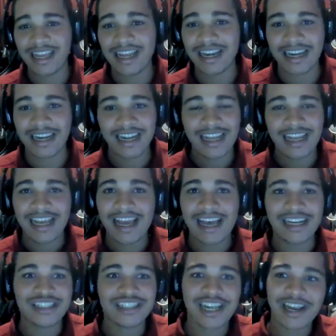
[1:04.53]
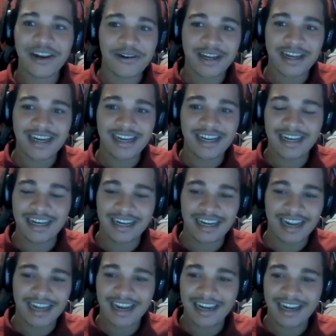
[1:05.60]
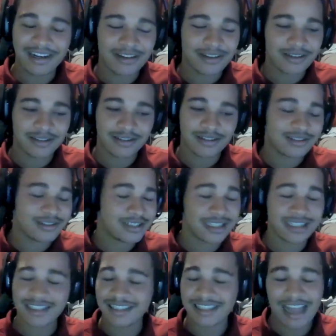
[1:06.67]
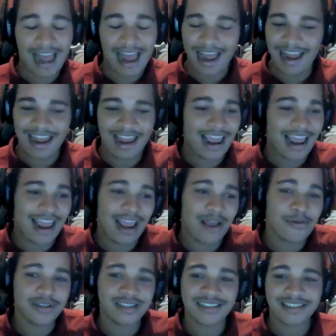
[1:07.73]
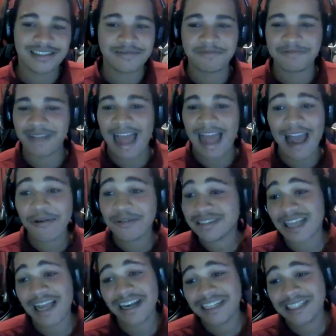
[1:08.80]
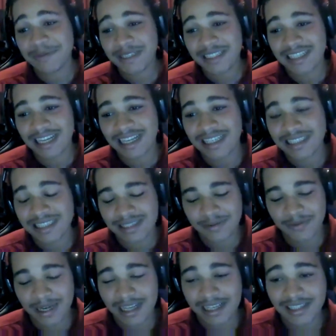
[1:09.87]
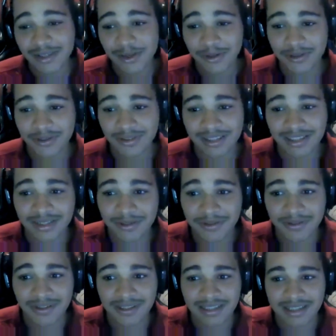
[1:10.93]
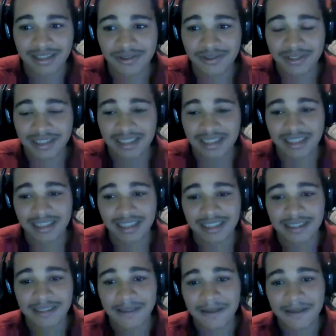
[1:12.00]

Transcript: and cheering, and just, I was kind of speechless when I saw those results.